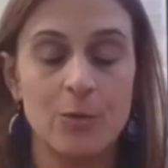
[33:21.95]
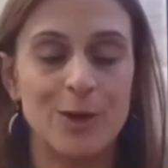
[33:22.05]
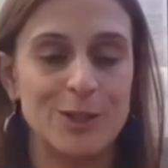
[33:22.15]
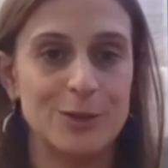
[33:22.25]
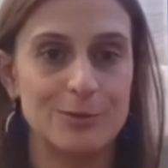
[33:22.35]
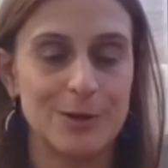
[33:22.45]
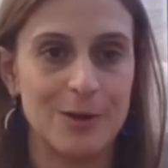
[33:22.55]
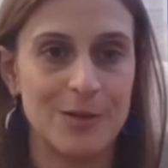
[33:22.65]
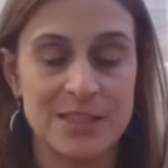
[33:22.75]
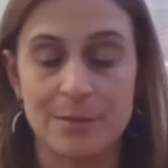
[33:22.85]
We do
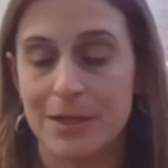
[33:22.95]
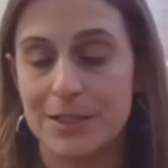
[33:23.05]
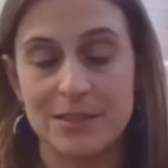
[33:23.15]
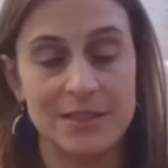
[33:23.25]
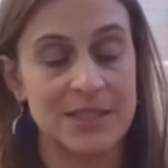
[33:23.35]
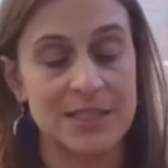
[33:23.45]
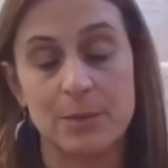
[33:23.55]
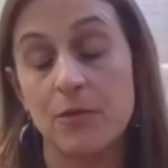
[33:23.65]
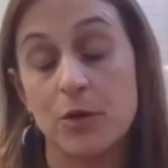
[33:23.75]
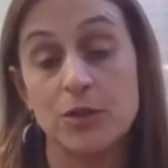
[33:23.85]
know that some kids, as I
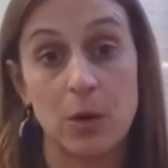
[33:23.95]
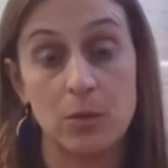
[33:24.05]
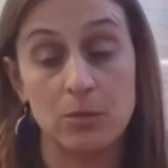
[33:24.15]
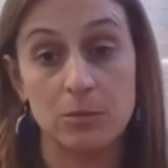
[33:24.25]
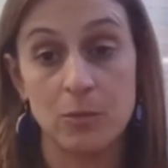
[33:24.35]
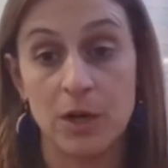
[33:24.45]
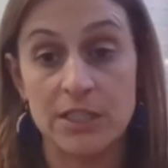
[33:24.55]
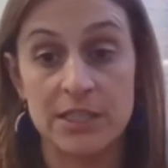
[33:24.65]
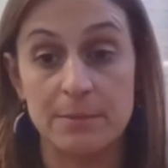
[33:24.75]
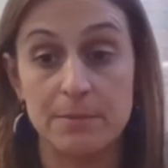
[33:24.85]
said before, don't
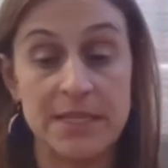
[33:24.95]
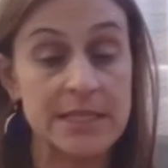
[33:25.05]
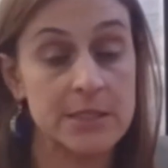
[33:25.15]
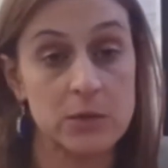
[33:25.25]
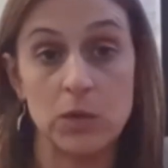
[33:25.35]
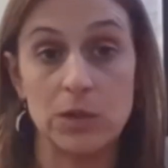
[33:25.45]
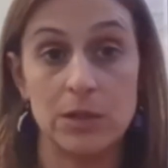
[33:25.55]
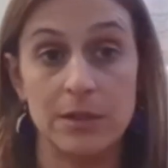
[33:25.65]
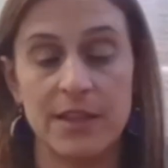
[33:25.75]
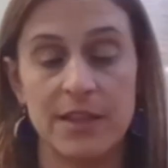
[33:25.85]
want to miss school.